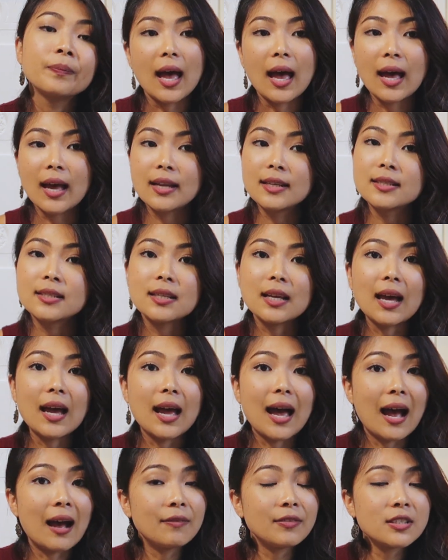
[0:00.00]
And
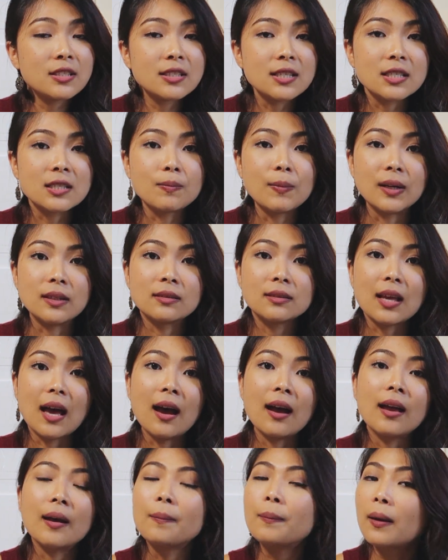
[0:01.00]
after 6 months,
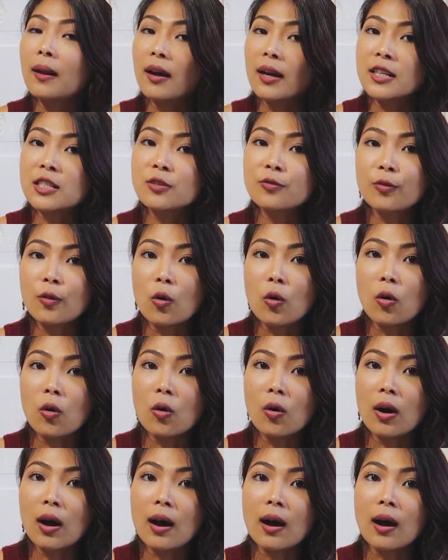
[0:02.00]
I applied for